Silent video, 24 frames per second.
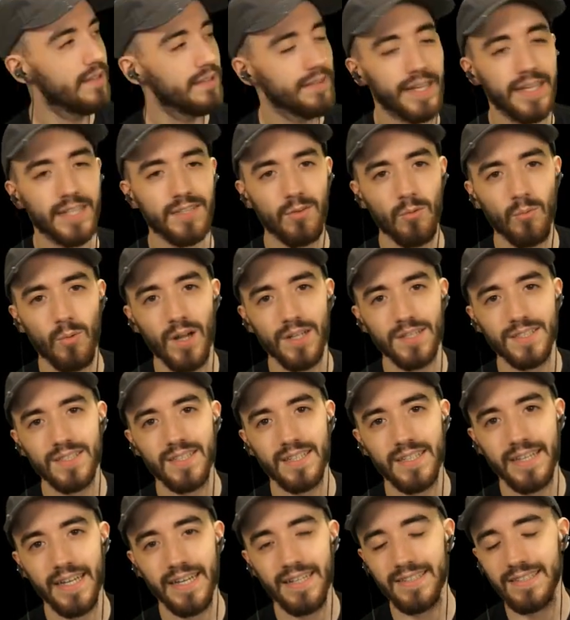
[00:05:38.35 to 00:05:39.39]
Thanks for watching
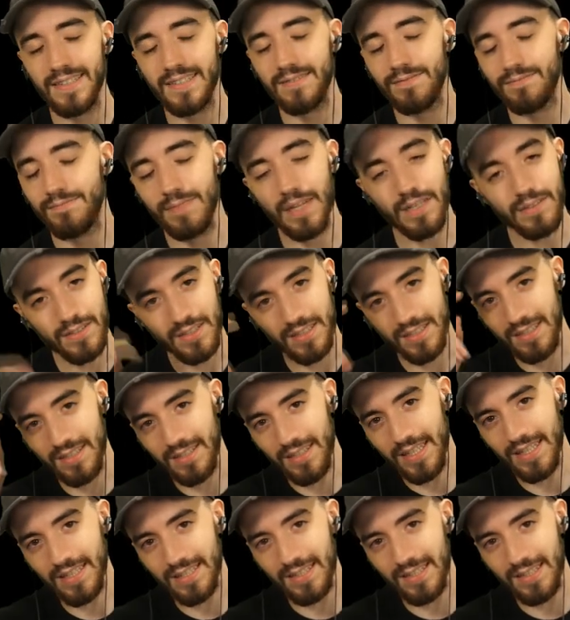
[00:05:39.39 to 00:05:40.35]
again, and I'll see you next